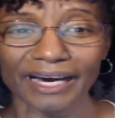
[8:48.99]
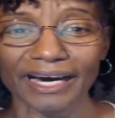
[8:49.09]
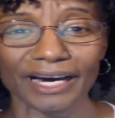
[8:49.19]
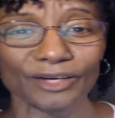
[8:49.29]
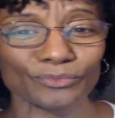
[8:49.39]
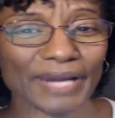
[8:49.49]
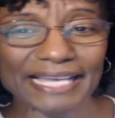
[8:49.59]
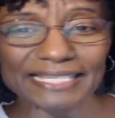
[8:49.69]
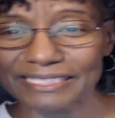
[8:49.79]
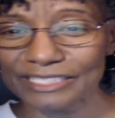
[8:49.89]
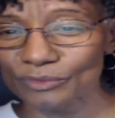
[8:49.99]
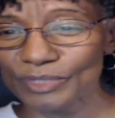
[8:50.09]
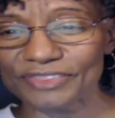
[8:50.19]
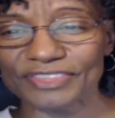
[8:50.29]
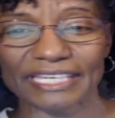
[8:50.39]
uh, wrestling
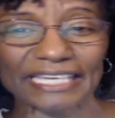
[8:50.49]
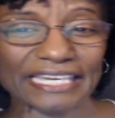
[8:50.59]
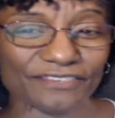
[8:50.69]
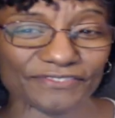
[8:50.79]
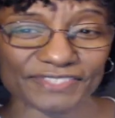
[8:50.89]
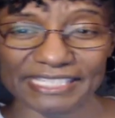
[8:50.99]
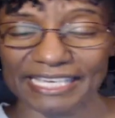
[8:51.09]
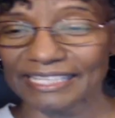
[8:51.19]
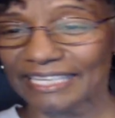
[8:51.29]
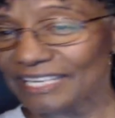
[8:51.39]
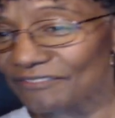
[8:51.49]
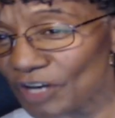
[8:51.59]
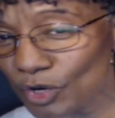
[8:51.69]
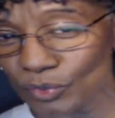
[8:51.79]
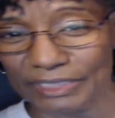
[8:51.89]
with the ifs and the
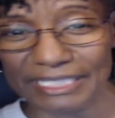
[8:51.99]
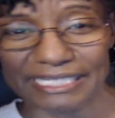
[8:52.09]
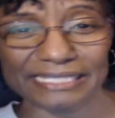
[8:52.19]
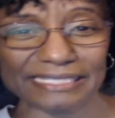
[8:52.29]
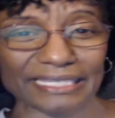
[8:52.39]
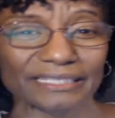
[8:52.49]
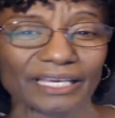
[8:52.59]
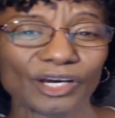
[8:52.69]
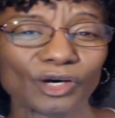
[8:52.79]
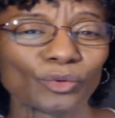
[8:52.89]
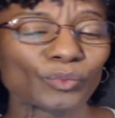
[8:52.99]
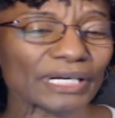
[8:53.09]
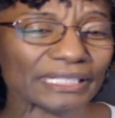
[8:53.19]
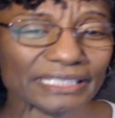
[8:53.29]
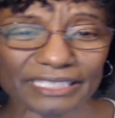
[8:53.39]
if onlys and
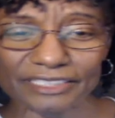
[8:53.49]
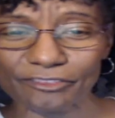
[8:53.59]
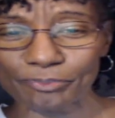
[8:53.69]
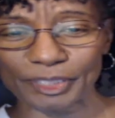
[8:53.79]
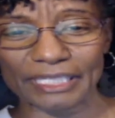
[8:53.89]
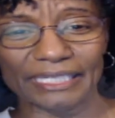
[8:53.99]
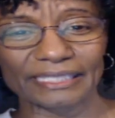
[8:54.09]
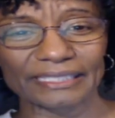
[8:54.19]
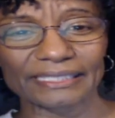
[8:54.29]
what could have been.